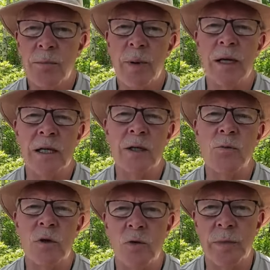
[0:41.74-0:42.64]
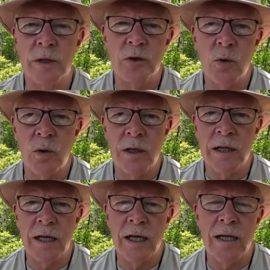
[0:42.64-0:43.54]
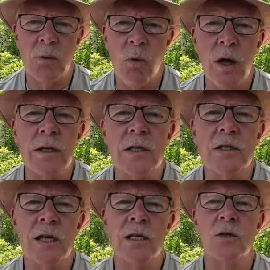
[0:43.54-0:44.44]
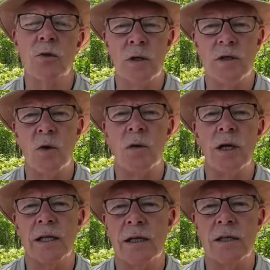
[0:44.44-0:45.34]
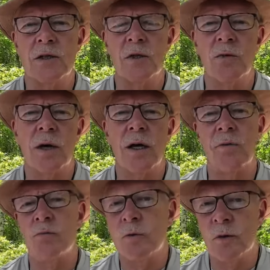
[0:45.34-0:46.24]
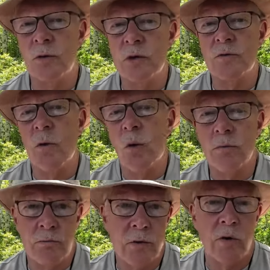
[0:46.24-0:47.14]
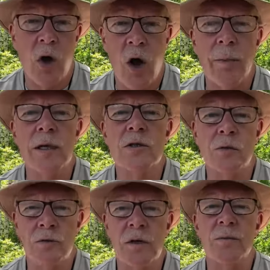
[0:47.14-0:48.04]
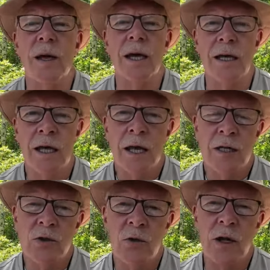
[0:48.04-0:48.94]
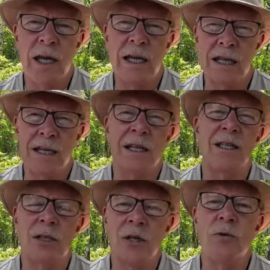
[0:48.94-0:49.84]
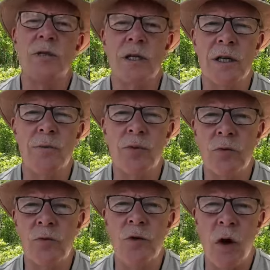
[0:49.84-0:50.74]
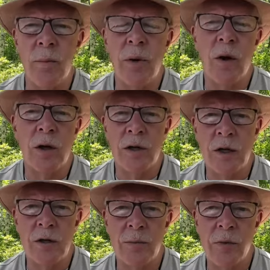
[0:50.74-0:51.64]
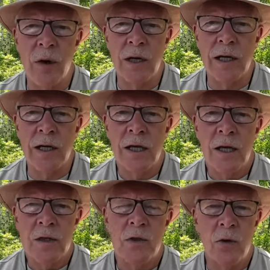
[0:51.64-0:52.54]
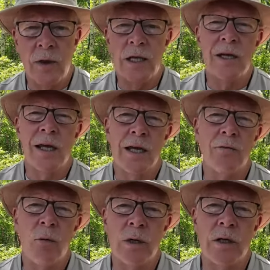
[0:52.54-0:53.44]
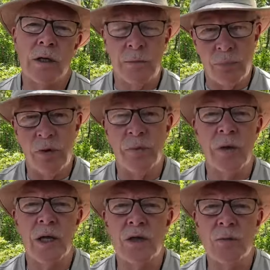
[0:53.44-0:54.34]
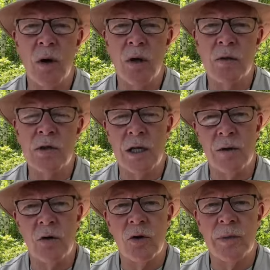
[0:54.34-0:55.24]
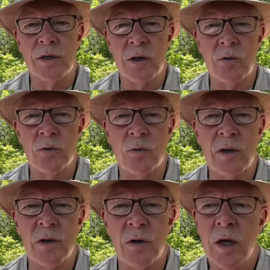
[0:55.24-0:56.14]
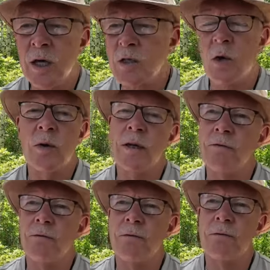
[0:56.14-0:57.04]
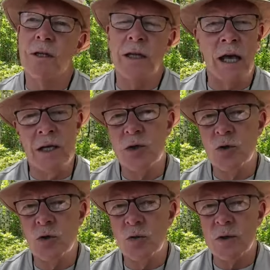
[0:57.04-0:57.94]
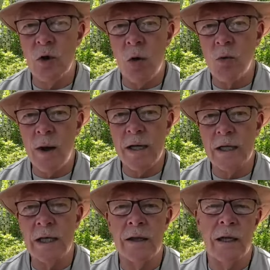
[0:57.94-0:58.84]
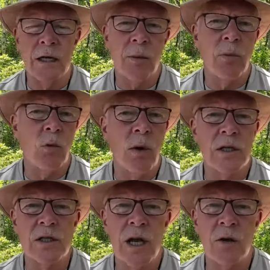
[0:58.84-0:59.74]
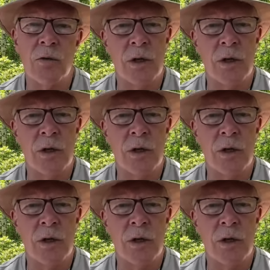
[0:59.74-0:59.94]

but it will be shortly. And they wanted to send units out like this to uh, reviewers for their comments, their feedback, so that they can continuously improve upon the product. So that's have one of the pre production models that I'm going to be sharing with you. So if the X2 is already the number one seller